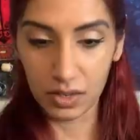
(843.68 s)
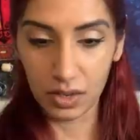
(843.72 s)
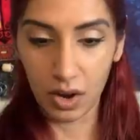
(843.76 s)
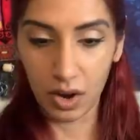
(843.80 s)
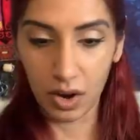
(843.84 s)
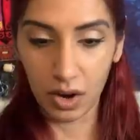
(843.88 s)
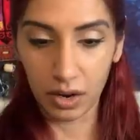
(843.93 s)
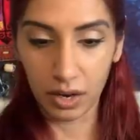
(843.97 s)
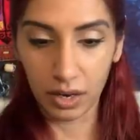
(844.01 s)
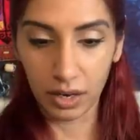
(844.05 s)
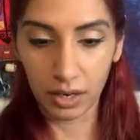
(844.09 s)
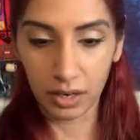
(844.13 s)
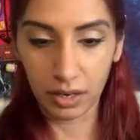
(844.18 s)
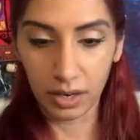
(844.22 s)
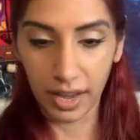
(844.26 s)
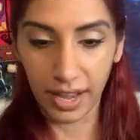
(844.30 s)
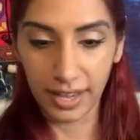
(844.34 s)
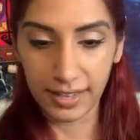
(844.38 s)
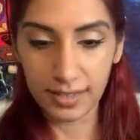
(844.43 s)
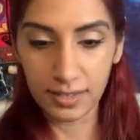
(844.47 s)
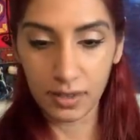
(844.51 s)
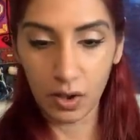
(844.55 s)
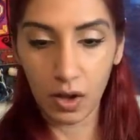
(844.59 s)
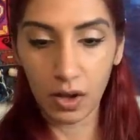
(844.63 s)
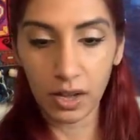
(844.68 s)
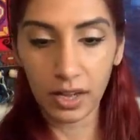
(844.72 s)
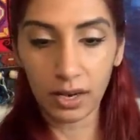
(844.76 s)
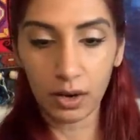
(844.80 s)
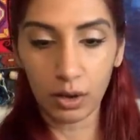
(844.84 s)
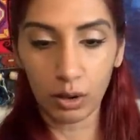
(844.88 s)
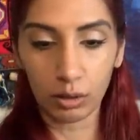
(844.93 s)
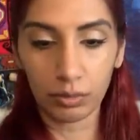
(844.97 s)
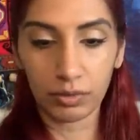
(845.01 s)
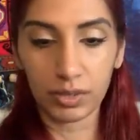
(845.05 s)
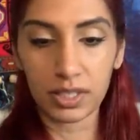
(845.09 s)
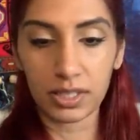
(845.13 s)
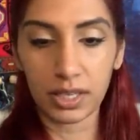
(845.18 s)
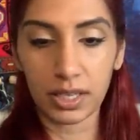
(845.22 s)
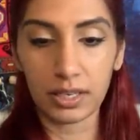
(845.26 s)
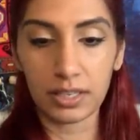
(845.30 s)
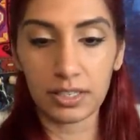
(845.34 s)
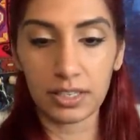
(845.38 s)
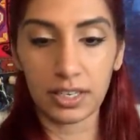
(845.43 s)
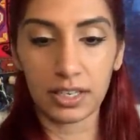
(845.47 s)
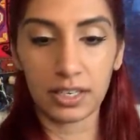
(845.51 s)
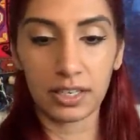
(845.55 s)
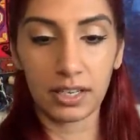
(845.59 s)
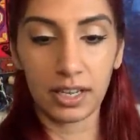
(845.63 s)
card, I saw it all of a
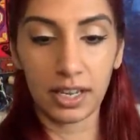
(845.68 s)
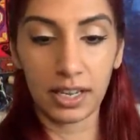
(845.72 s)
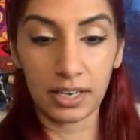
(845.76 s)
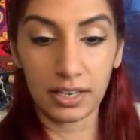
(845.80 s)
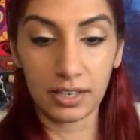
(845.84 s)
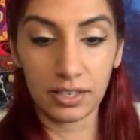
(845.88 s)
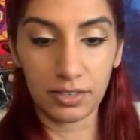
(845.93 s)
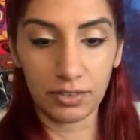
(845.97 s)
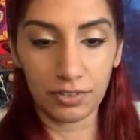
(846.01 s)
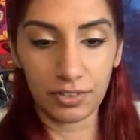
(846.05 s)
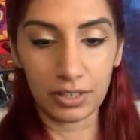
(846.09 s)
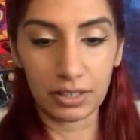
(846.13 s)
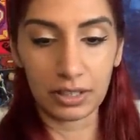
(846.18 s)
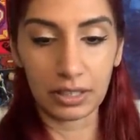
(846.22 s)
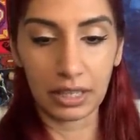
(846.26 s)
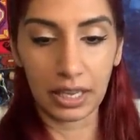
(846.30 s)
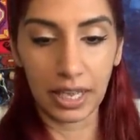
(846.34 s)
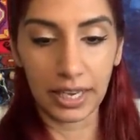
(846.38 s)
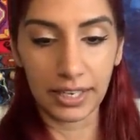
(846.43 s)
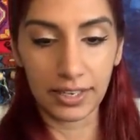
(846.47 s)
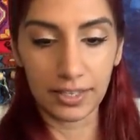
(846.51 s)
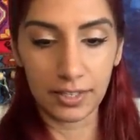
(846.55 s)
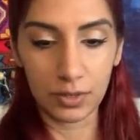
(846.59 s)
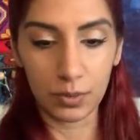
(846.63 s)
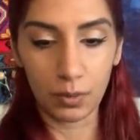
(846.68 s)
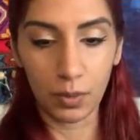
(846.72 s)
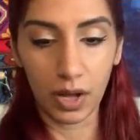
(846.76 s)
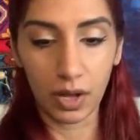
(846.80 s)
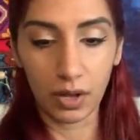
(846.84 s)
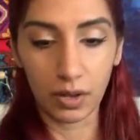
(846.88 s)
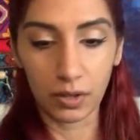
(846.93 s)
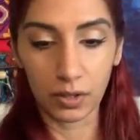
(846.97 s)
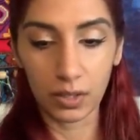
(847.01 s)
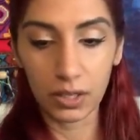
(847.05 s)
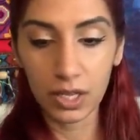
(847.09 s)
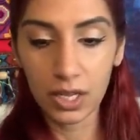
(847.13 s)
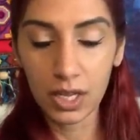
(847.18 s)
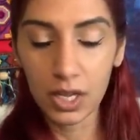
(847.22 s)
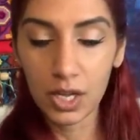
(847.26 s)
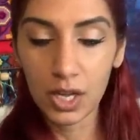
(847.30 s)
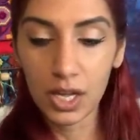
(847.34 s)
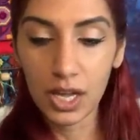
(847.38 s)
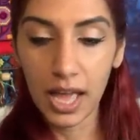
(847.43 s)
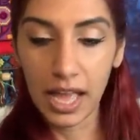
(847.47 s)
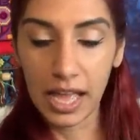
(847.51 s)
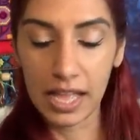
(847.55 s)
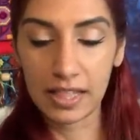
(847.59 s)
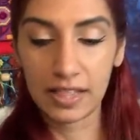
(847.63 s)
sudden in a different light as well.
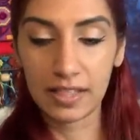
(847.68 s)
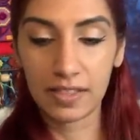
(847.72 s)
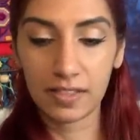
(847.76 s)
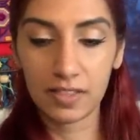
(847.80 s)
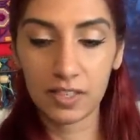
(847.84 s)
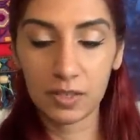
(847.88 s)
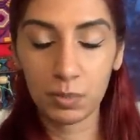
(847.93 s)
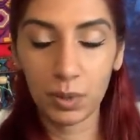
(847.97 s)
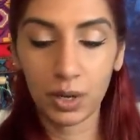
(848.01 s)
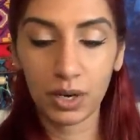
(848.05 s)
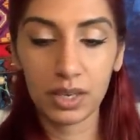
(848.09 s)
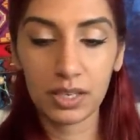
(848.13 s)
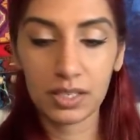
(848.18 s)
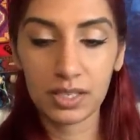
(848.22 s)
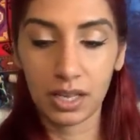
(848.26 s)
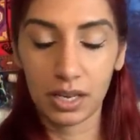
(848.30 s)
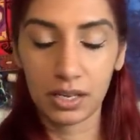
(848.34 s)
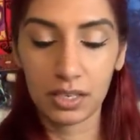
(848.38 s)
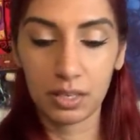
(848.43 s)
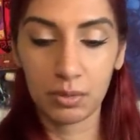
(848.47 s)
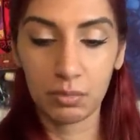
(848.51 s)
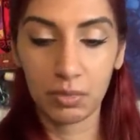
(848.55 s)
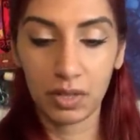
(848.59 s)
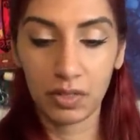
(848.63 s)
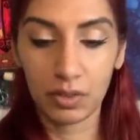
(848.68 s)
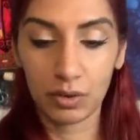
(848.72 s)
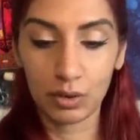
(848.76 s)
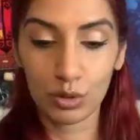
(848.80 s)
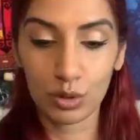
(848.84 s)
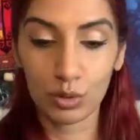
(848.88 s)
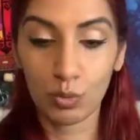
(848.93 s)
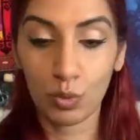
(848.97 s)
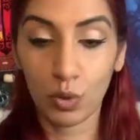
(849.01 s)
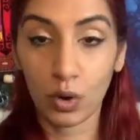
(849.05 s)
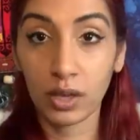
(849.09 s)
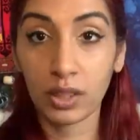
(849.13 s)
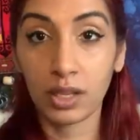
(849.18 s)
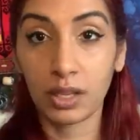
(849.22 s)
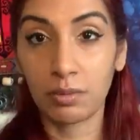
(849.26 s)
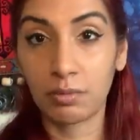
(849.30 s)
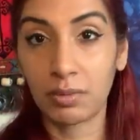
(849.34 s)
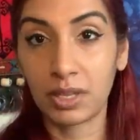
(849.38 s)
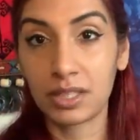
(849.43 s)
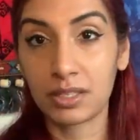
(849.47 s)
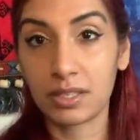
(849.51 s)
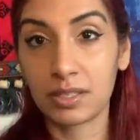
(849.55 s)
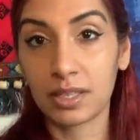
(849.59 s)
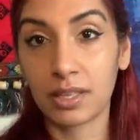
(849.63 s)
And Spirit said to me, there's more than
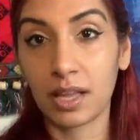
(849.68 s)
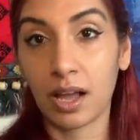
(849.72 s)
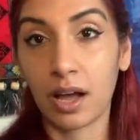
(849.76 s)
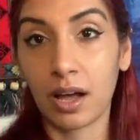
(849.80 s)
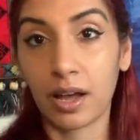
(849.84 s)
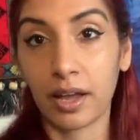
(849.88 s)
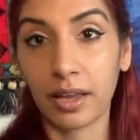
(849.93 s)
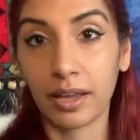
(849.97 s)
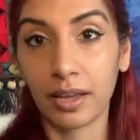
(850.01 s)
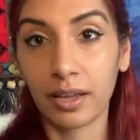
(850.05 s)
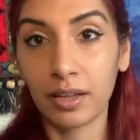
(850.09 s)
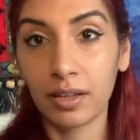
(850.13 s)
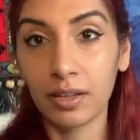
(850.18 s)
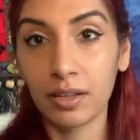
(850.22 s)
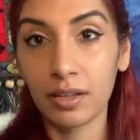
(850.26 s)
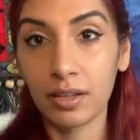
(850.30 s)
meets the eye.